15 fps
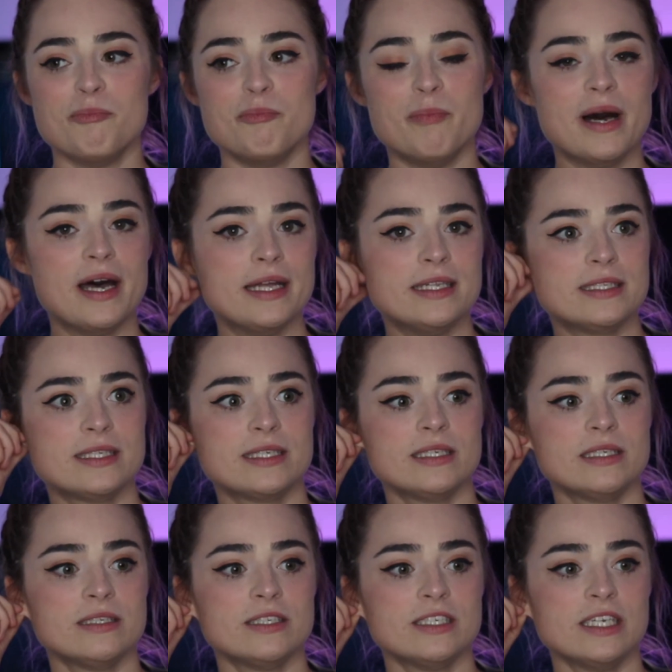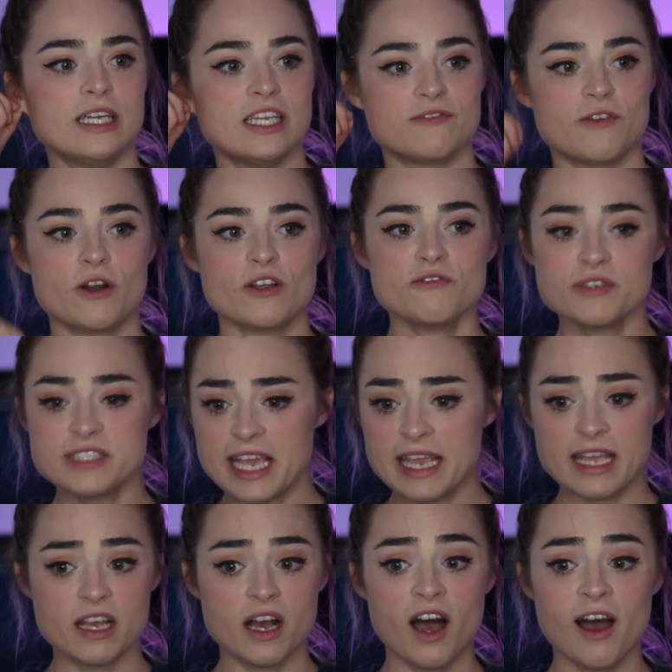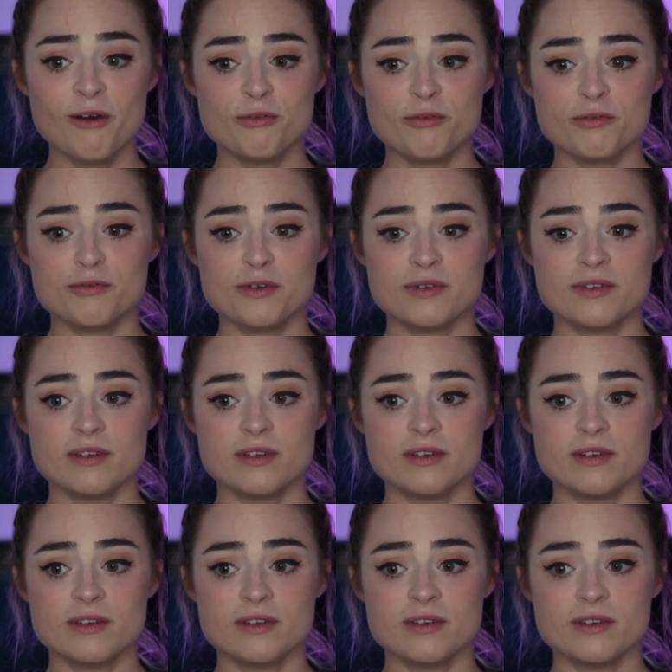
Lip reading: But as far as for taking off,